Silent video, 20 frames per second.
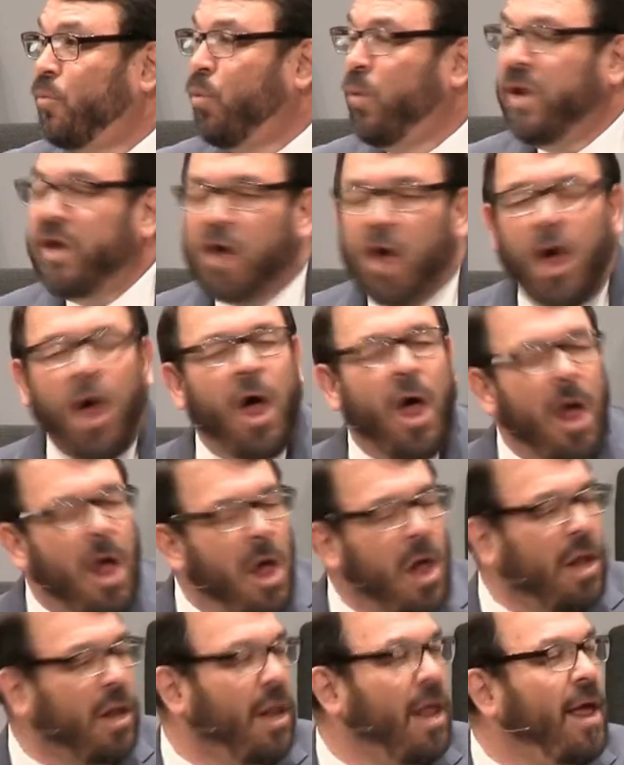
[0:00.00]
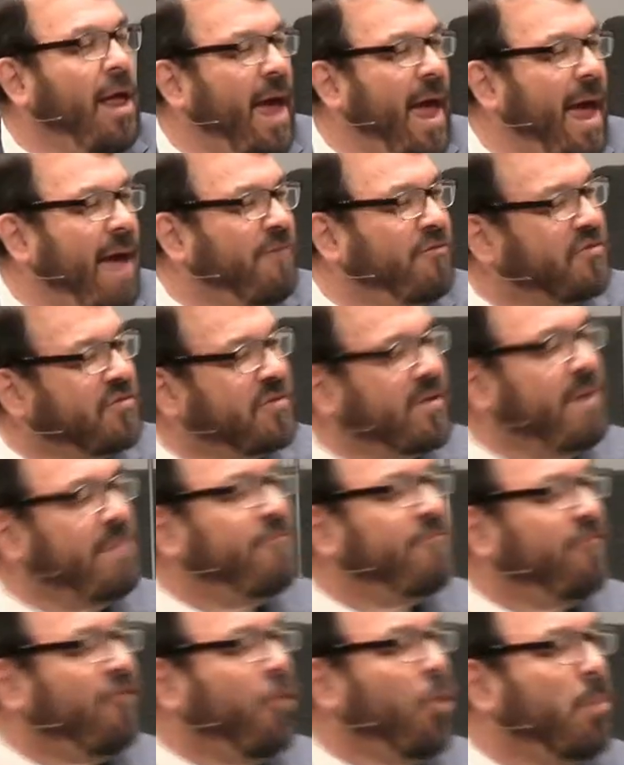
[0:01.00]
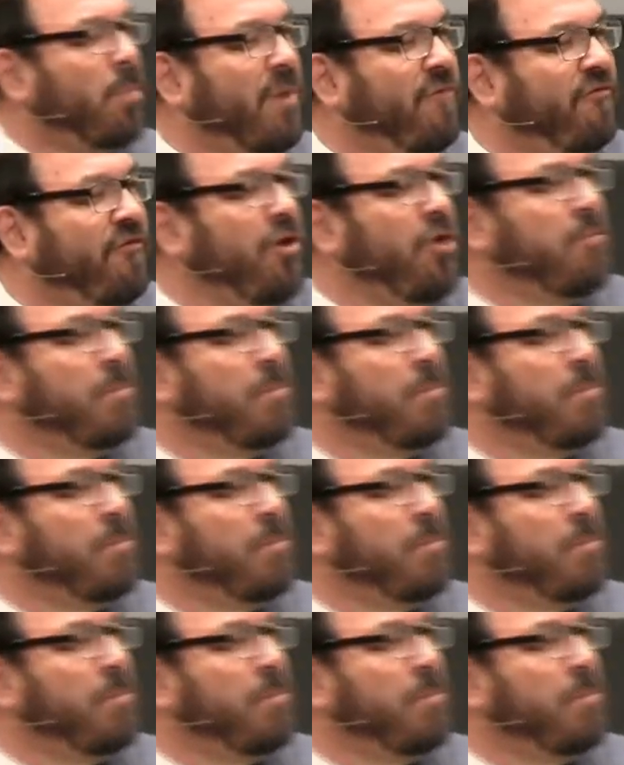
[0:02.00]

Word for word: We all have some form of